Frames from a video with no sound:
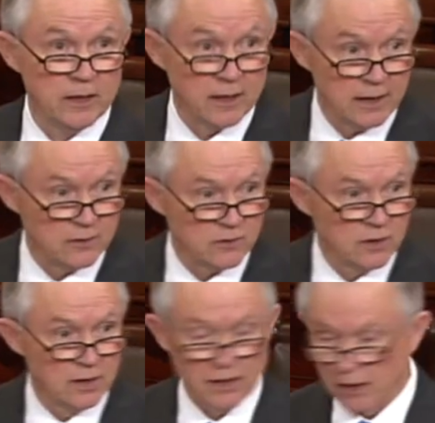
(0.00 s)
cuts
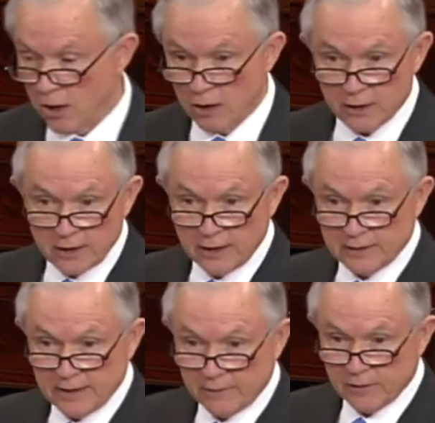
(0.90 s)
and all the
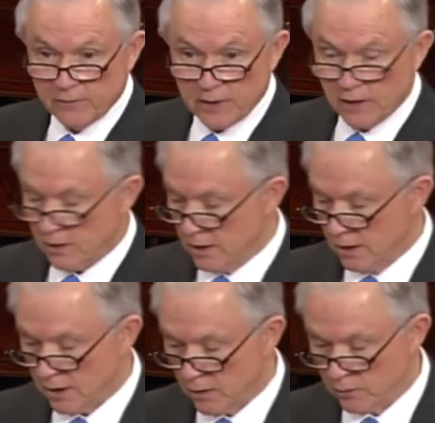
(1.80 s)
cuts have to fall
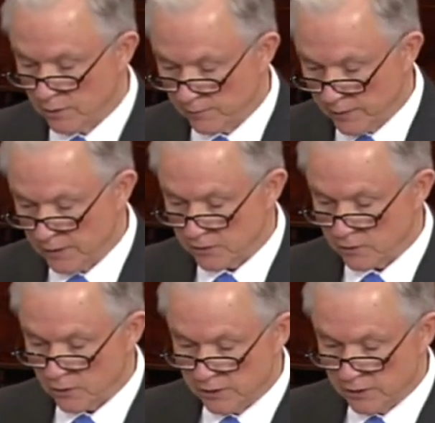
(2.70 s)
on defense or a